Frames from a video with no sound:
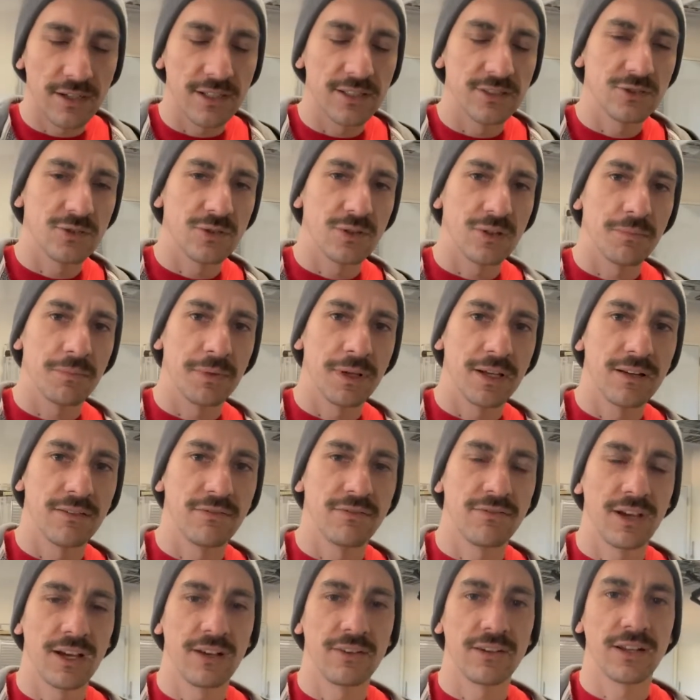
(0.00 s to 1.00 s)
into it a
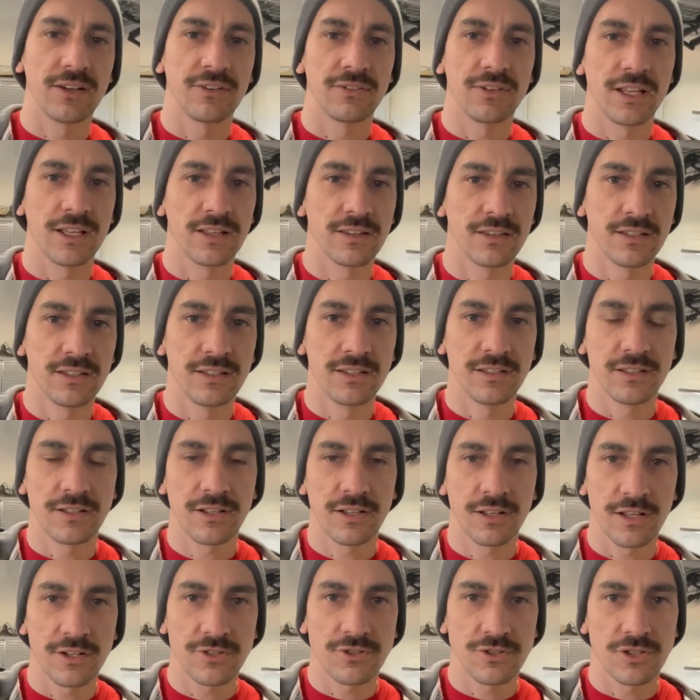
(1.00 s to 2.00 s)
bit, found out that the
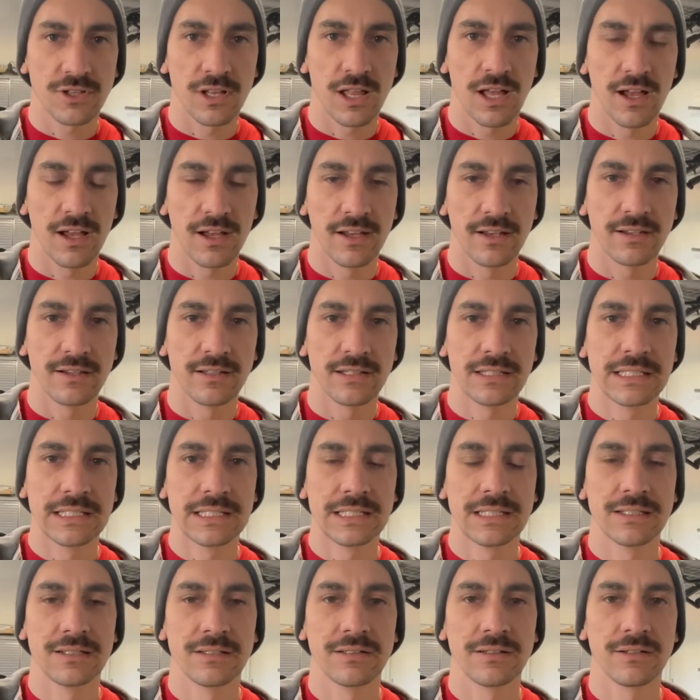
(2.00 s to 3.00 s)
clutch line
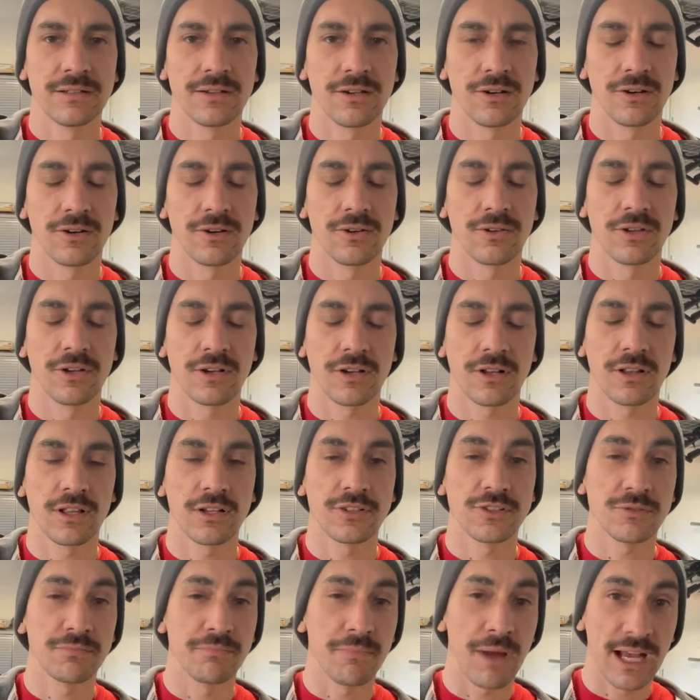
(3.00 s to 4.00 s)
or the
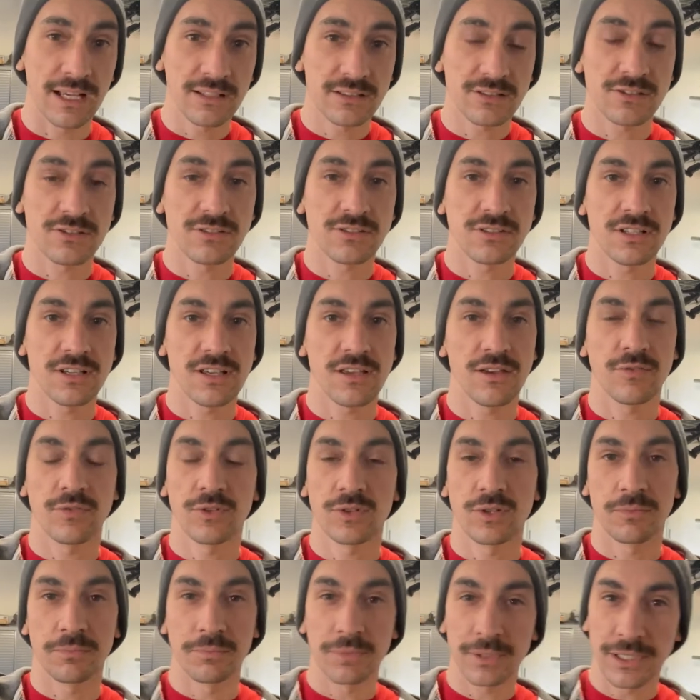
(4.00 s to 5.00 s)
clutch master is leaking
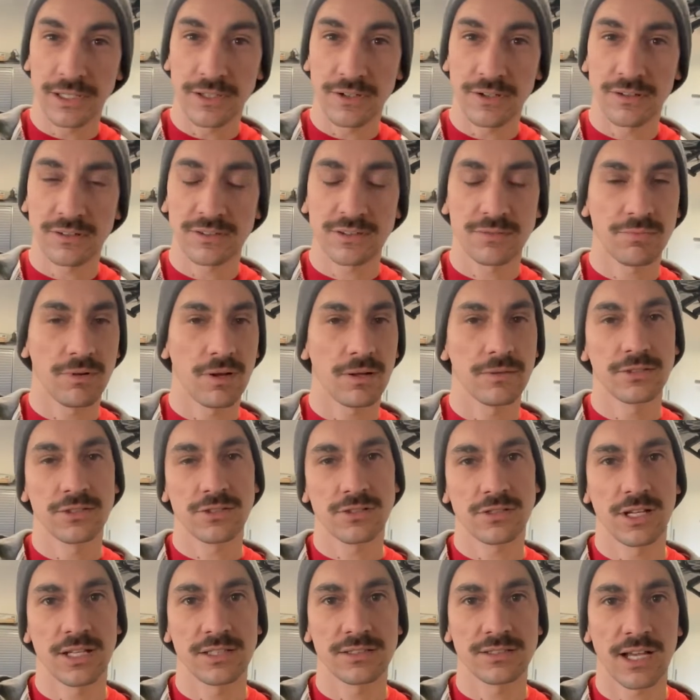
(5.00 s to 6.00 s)
from the bleeder. It's probably
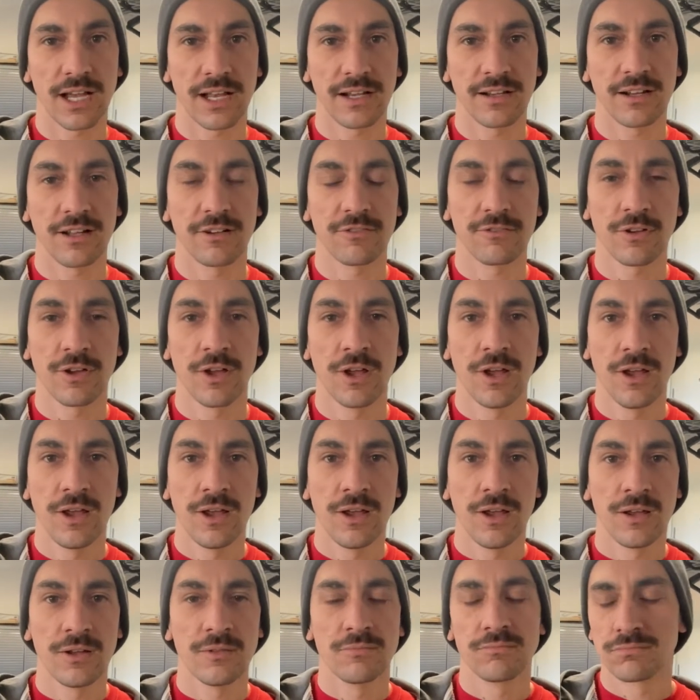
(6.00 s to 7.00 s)
just not tight enough.
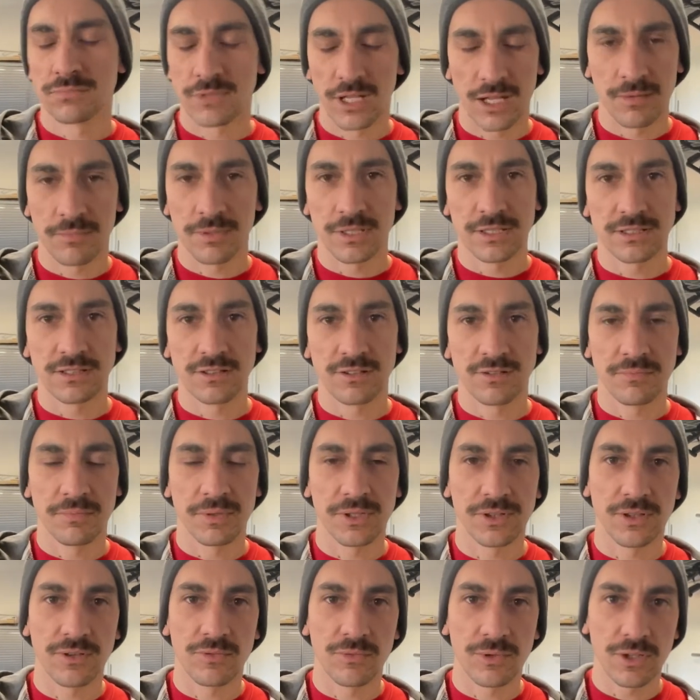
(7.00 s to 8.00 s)
Not a big deal,
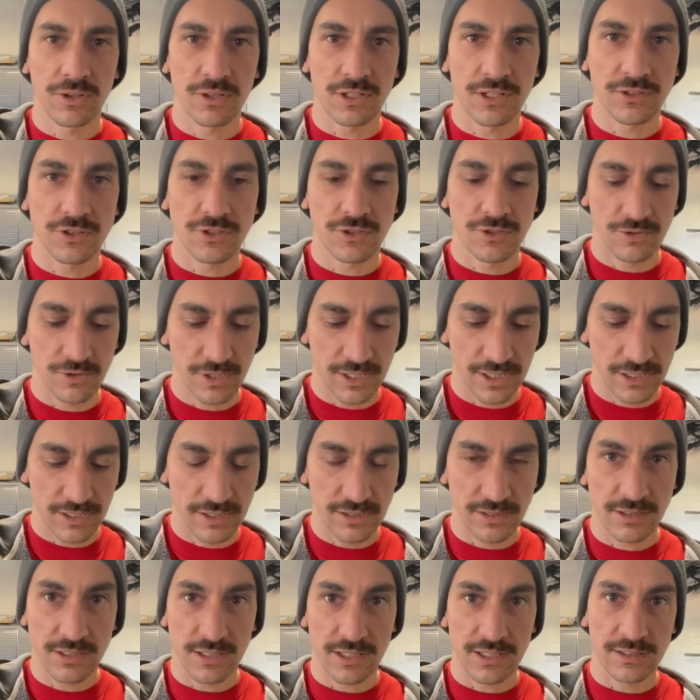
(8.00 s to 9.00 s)
but the real issue
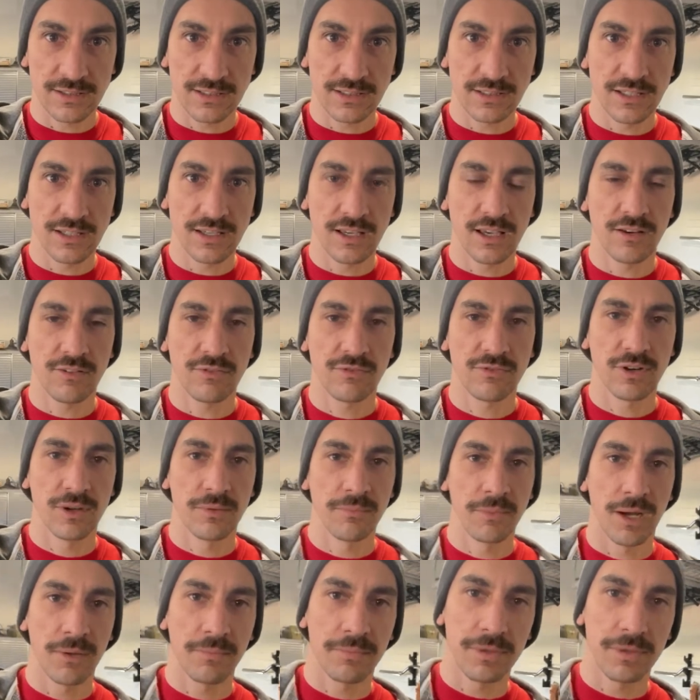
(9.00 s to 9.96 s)
is it's leaking from up